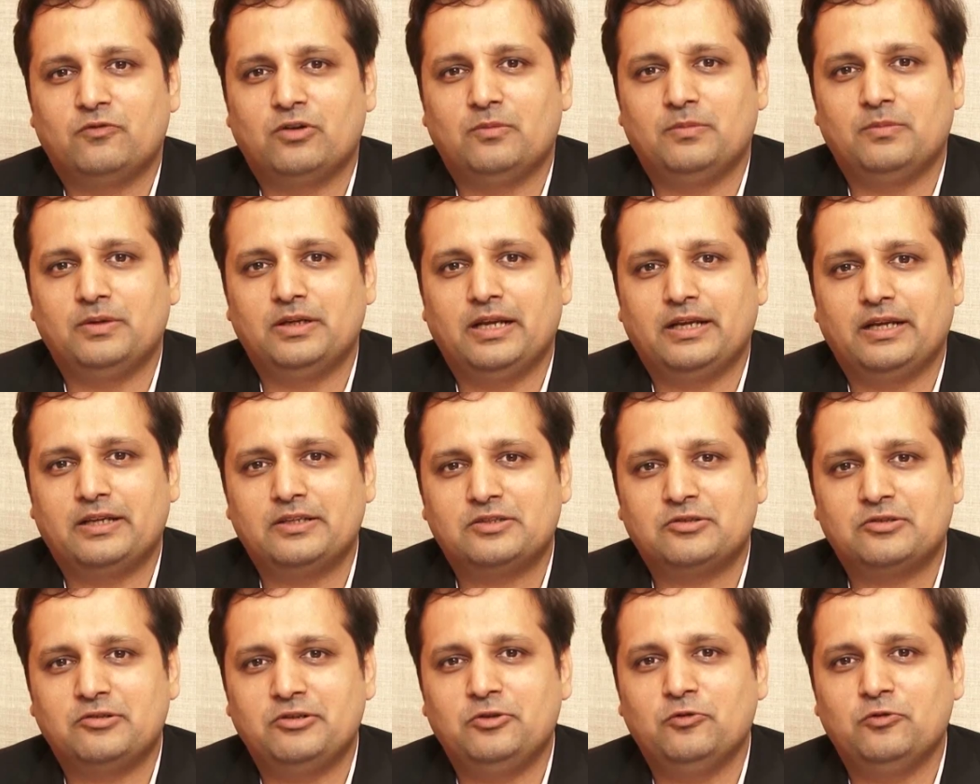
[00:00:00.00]
from a
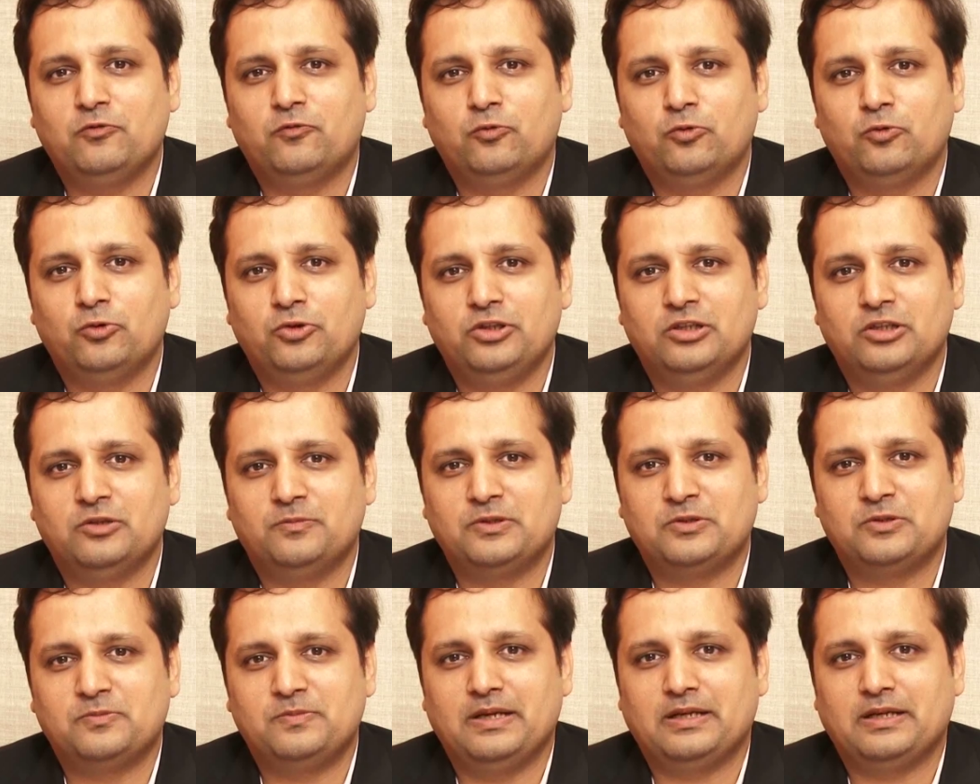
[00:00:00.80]
next three to four year
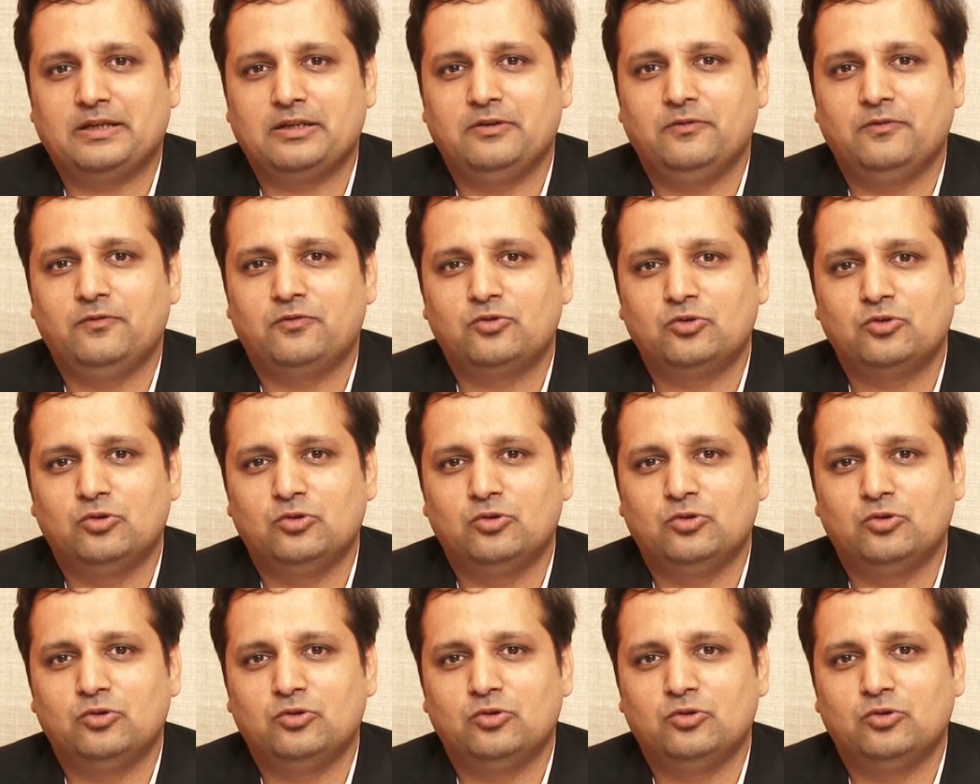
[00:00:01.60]
perspective.